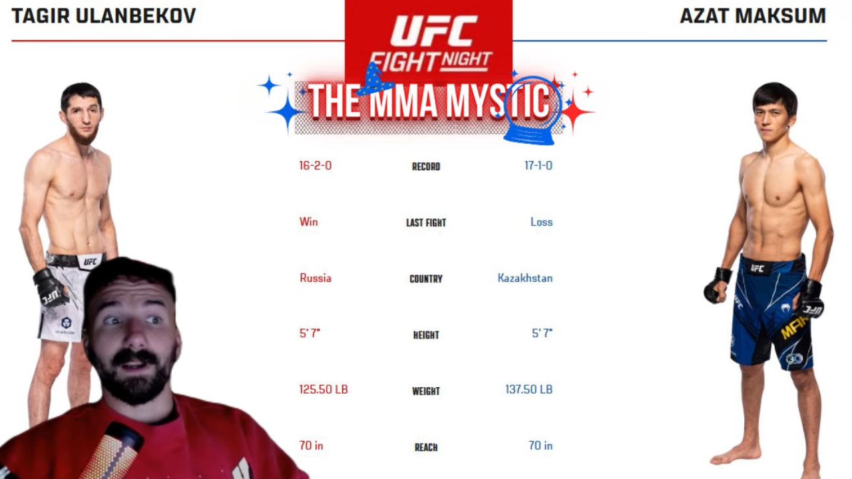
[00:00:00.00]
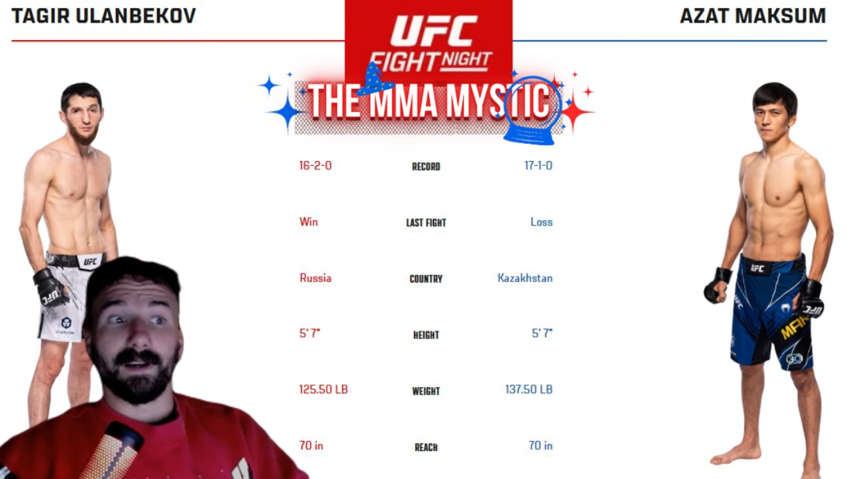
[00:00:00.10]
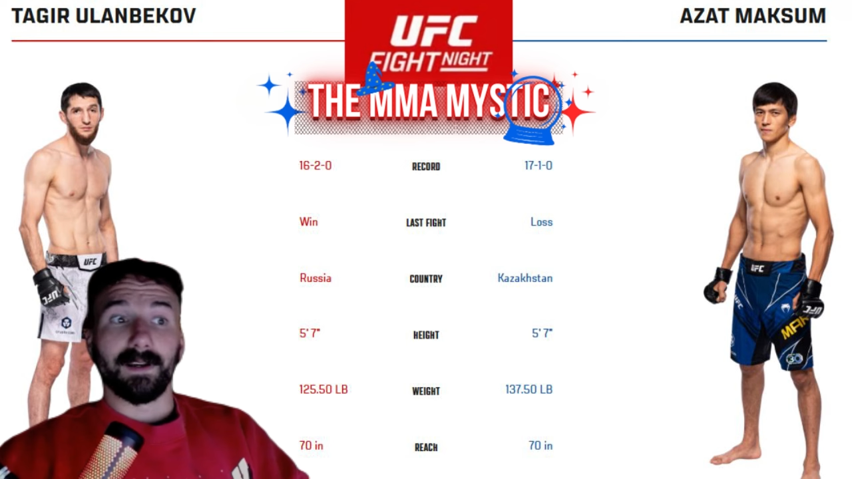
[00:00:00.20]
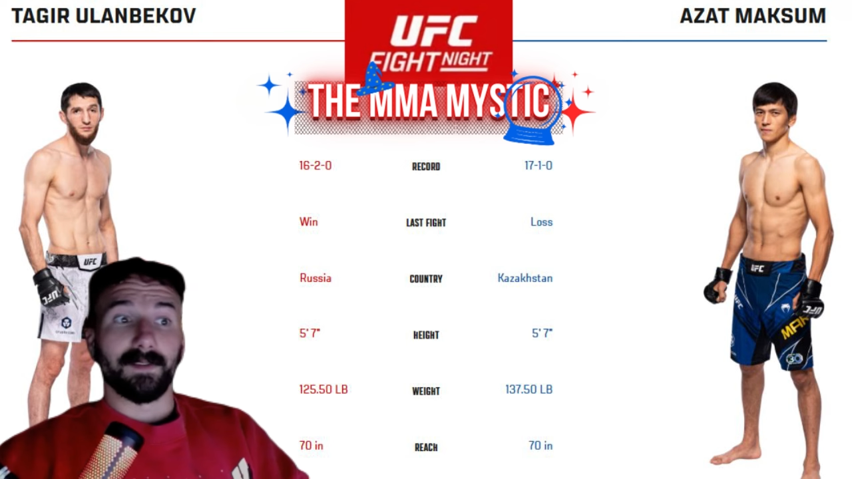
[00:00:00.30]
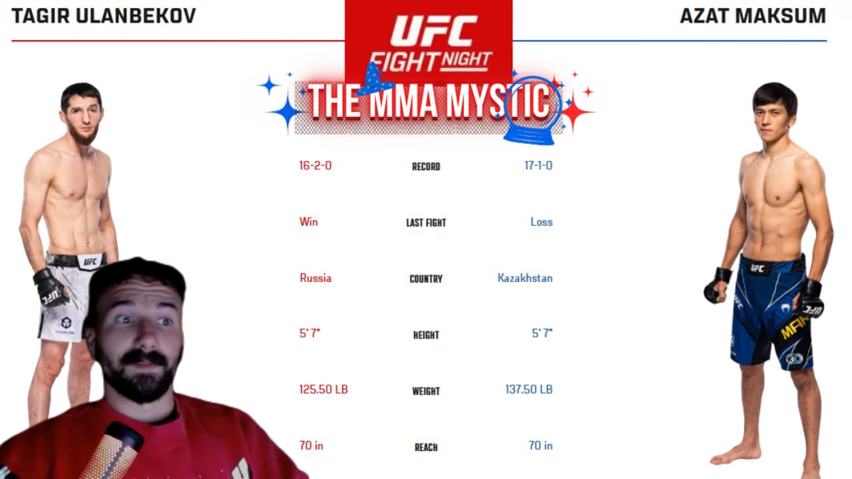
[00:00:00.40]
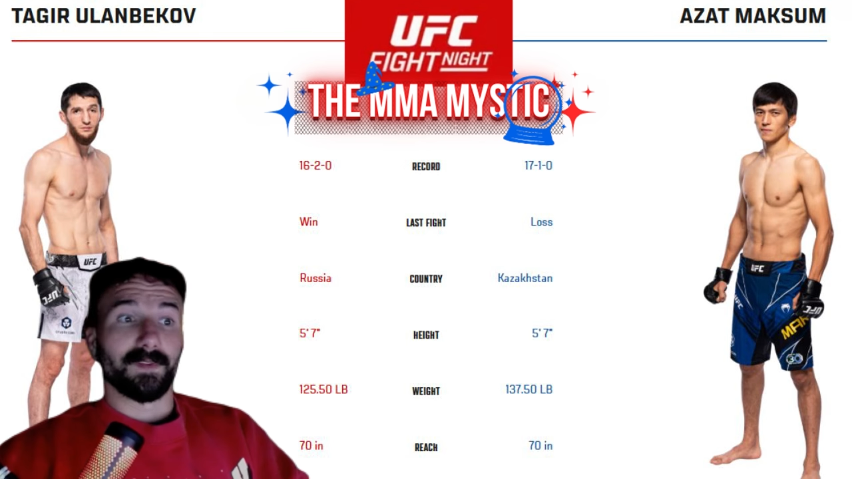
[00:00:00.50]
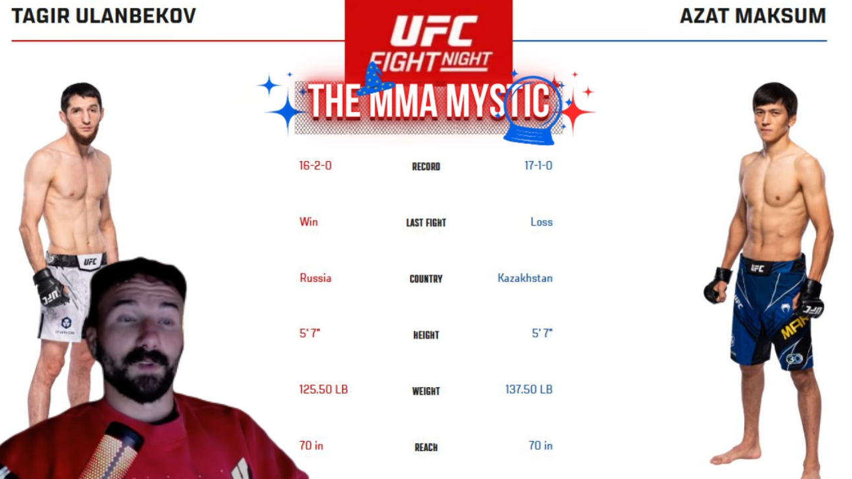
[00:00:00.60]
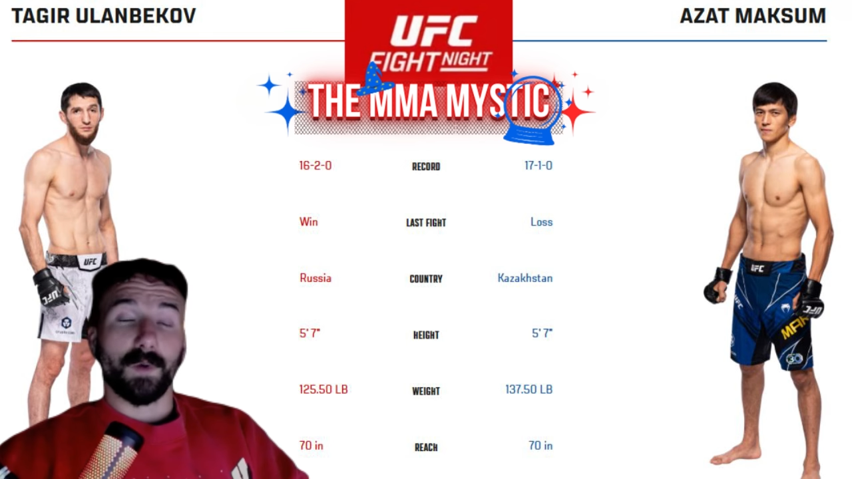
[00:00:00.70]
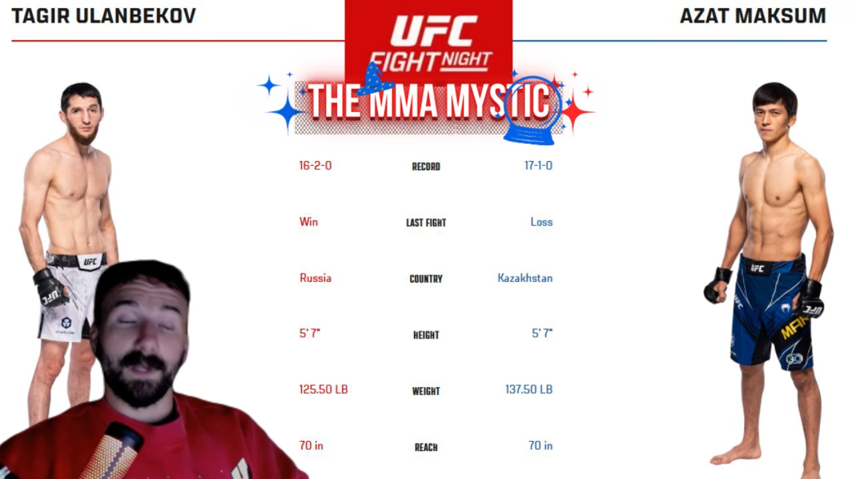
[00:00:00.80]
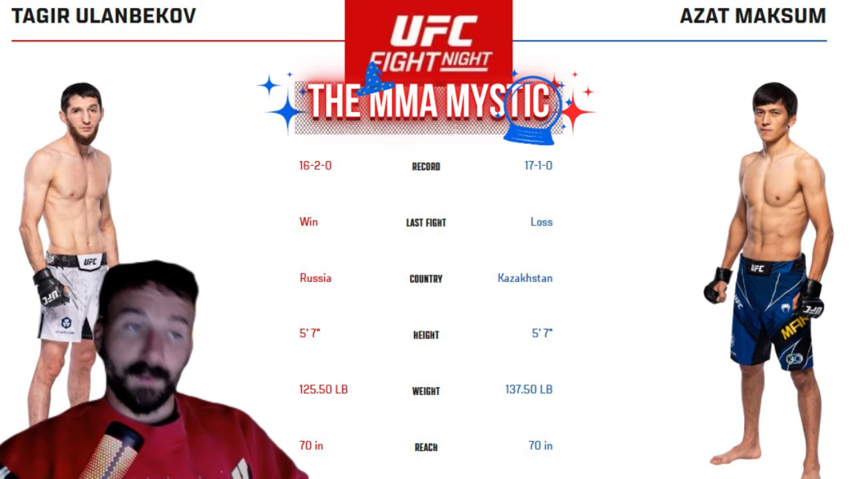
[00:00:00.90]
of
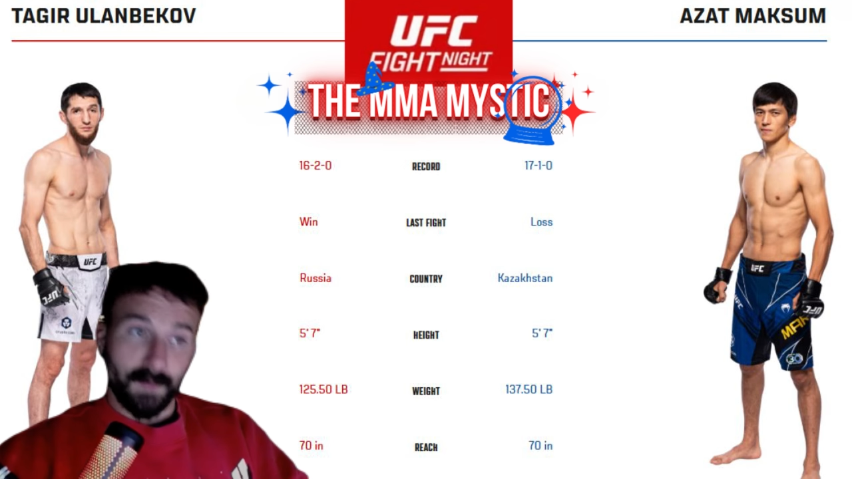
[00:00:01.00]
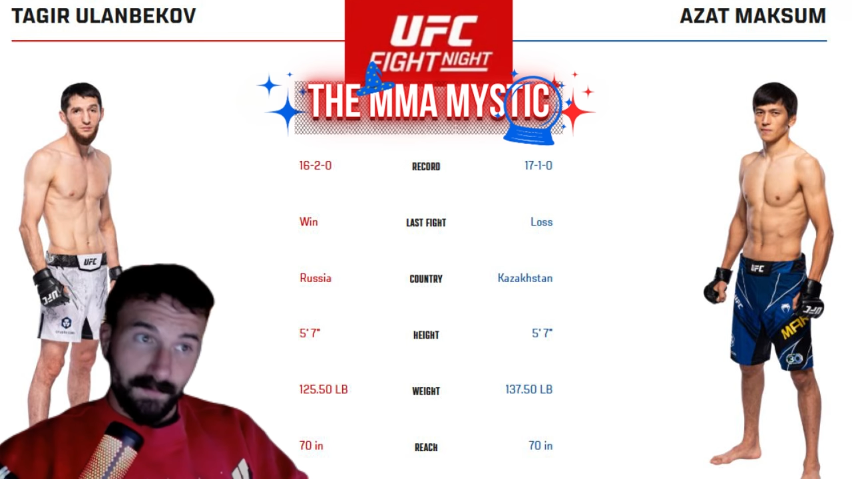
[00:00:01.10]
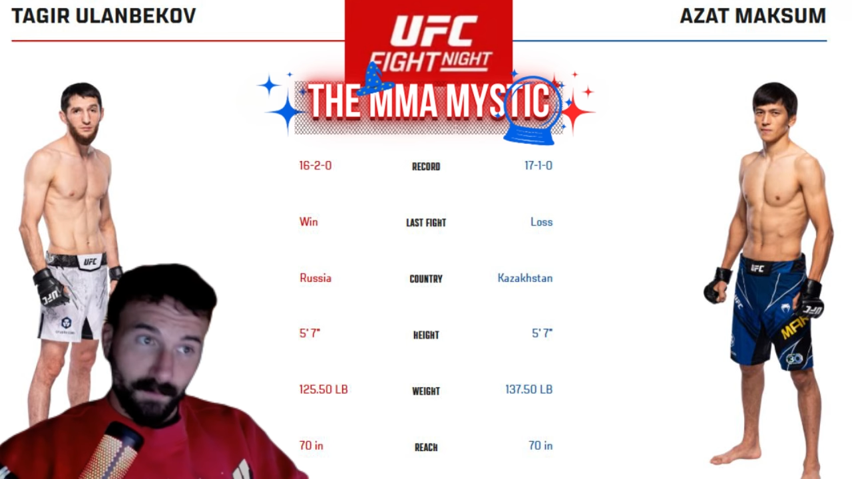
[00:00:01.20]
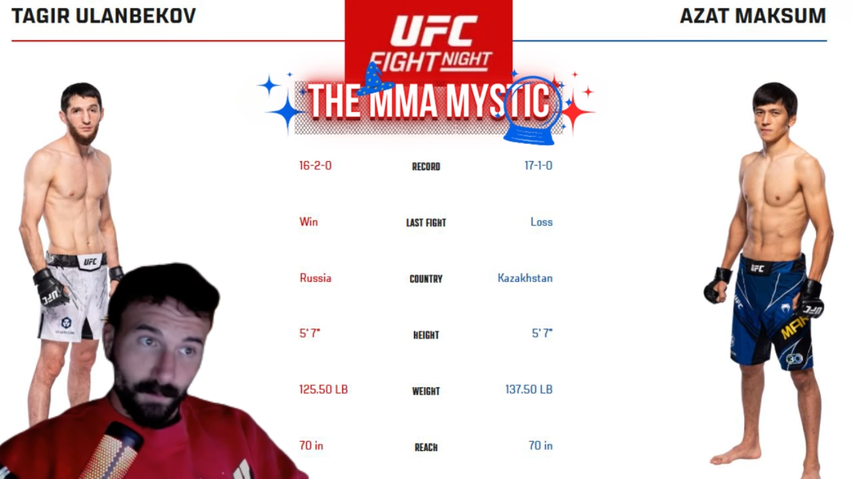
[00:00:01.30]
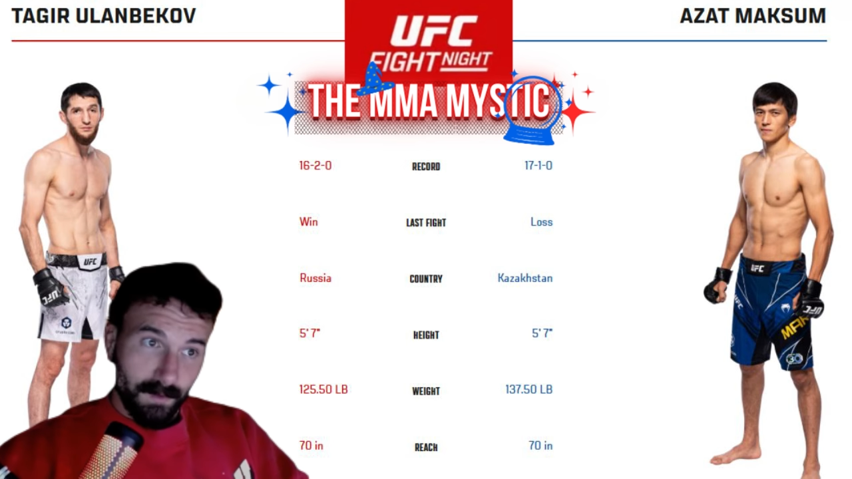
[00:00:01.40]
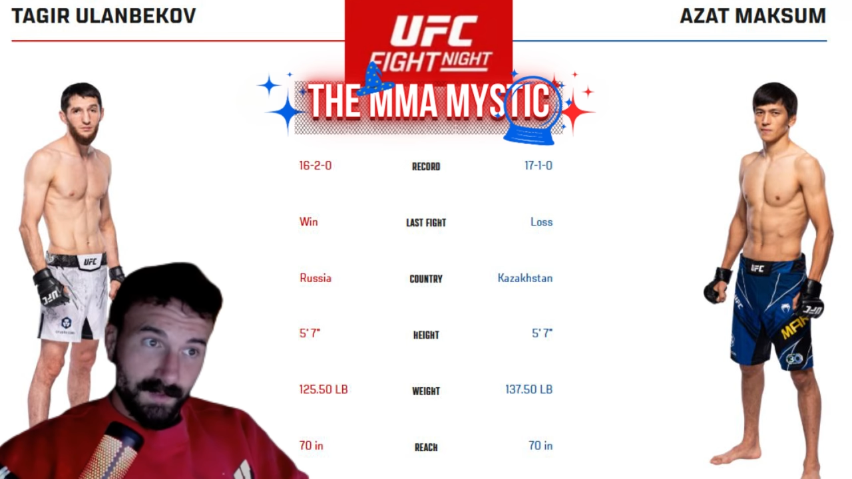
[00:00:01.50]
2024.